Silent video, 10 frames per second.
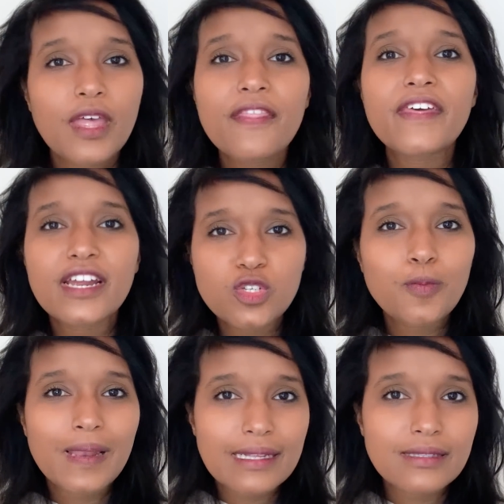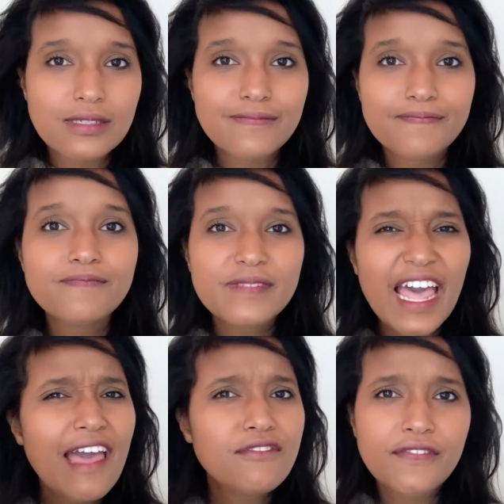There's a plan.
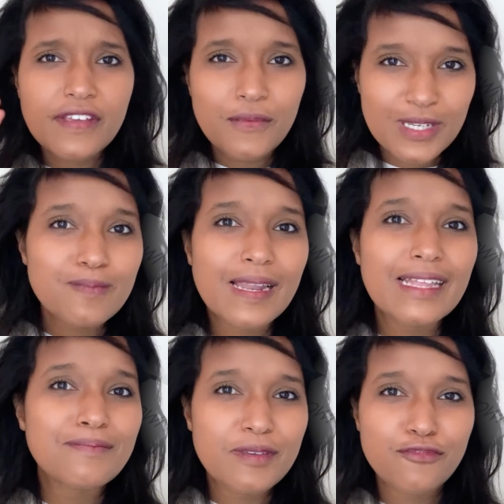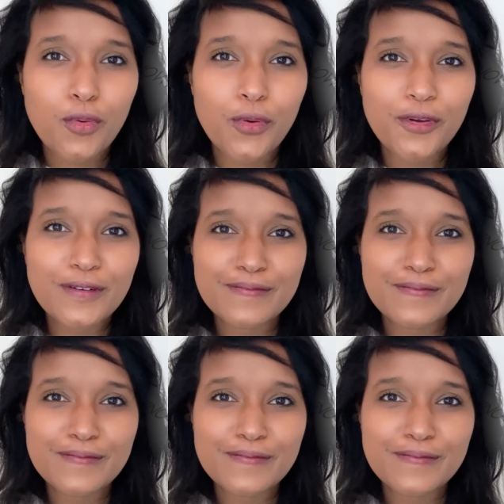Everything was planned before.